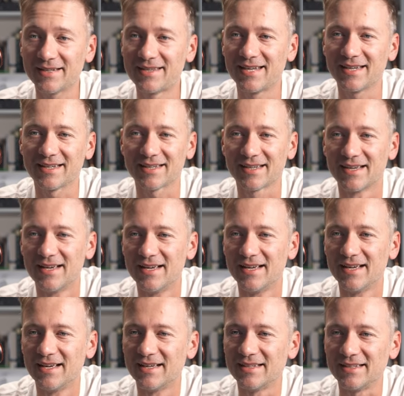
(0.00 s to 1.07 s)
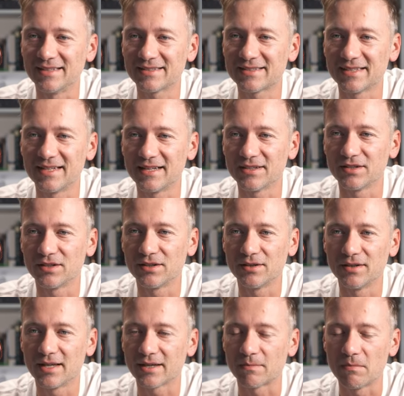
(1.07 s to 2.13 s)
think this is another
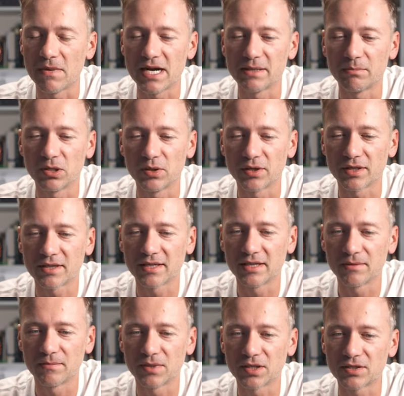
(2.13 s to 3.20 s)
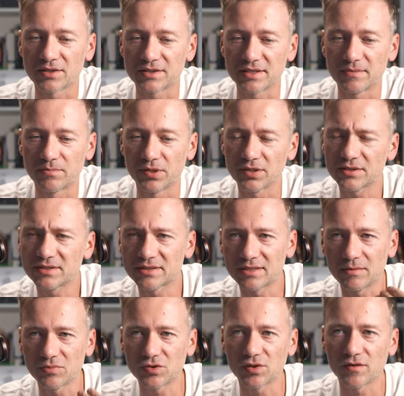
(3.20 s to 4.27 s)
like mind-blowing thing because it builds
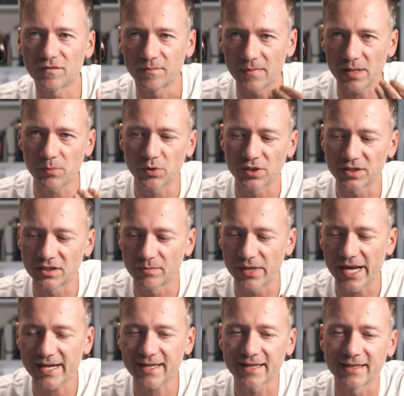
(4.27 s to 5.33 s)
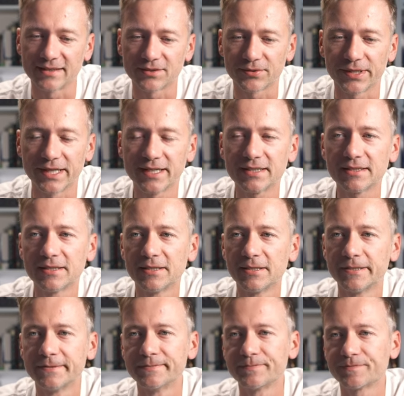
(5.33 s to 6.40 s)
some sort of memory in the back end, right?
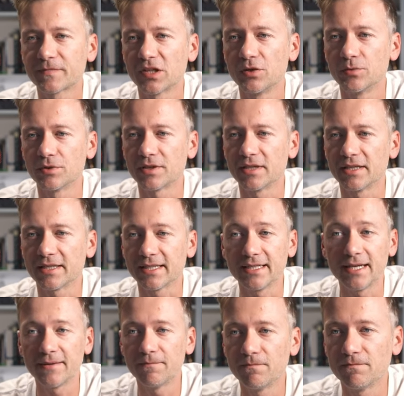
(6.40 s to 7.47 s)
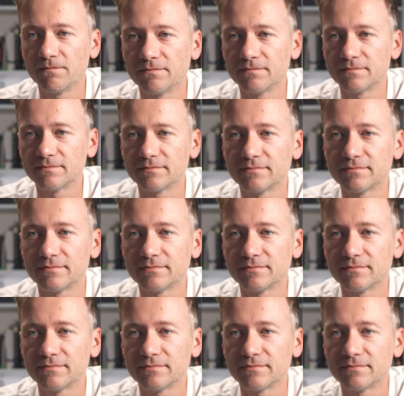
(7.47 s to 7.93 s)
You would think. And I'm